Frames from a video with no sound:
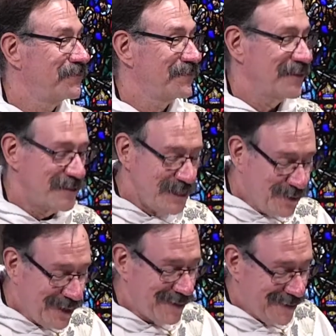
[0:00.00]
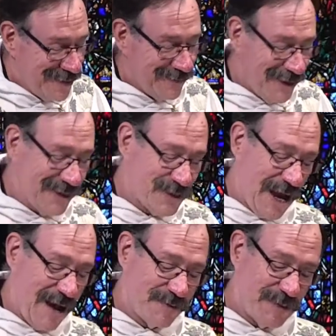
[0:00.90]
She quit one of the
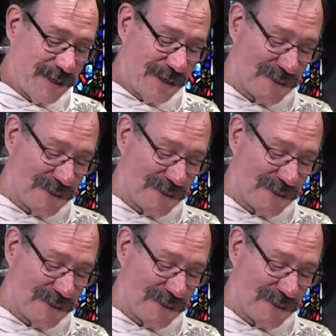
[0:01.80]
jobs because